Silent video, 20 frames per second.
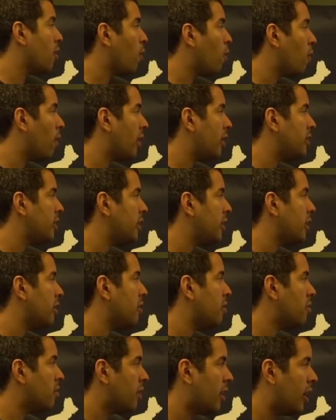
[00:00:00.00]
the whole idea
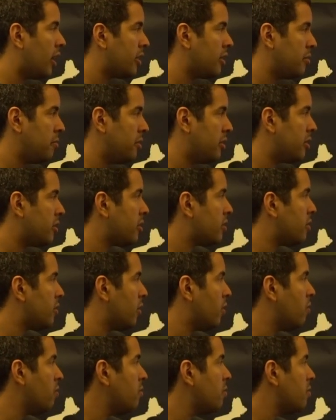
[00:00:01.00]
on Artemis.
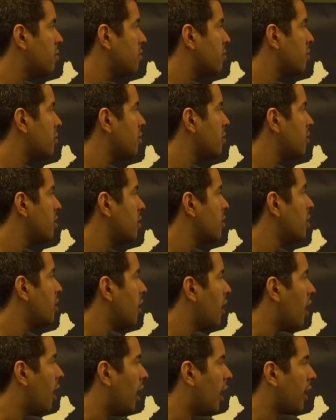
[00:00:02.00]
So
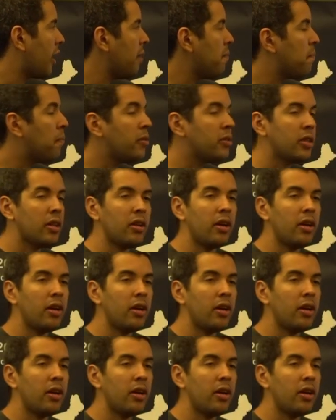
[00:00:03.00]
I can put a